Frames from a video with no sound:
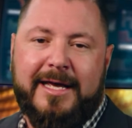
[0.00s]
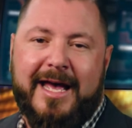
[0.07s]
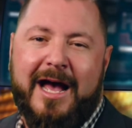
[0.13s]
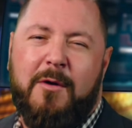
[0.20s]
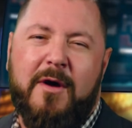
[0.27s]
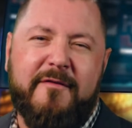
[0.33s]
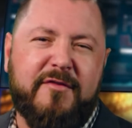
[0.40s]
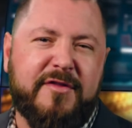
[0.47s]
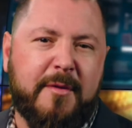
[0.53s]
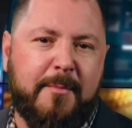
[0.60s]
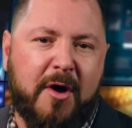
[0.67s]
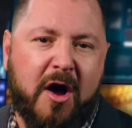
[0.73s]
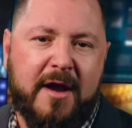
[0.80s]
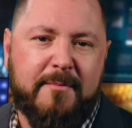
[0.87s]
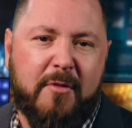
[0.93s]
However, the
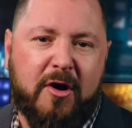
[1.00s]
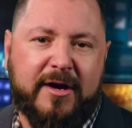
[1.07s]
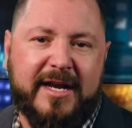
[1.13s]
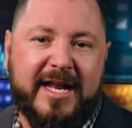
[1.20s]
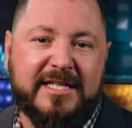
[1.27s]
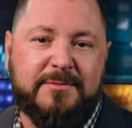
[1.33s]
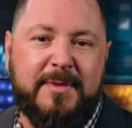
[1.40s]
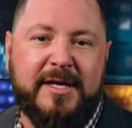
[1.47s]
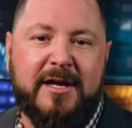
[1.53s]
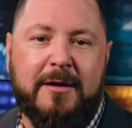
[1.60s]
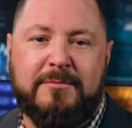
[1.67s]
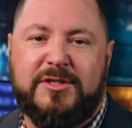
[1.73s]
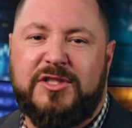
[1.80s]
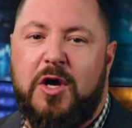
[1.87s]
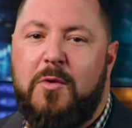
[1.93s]
bond market has
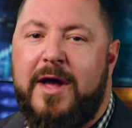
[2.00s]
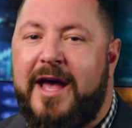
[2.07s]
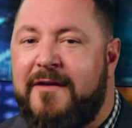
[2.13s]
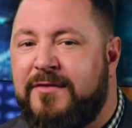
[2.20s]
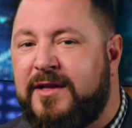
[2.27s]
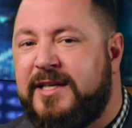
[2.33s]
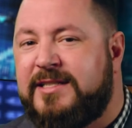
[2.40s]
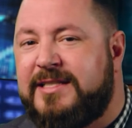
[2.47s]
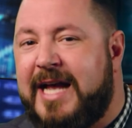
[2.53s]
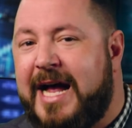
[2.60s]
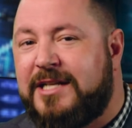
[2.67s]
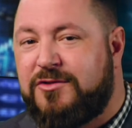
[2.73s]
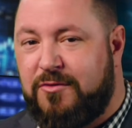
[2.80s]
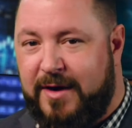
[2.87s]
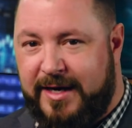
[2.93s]
become so heavily
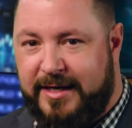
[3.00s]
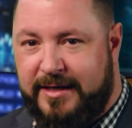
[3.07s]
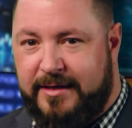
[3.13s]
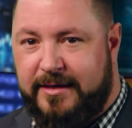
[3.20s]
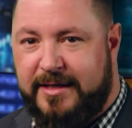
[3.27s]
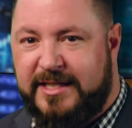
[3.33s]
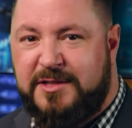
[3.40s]
saturated,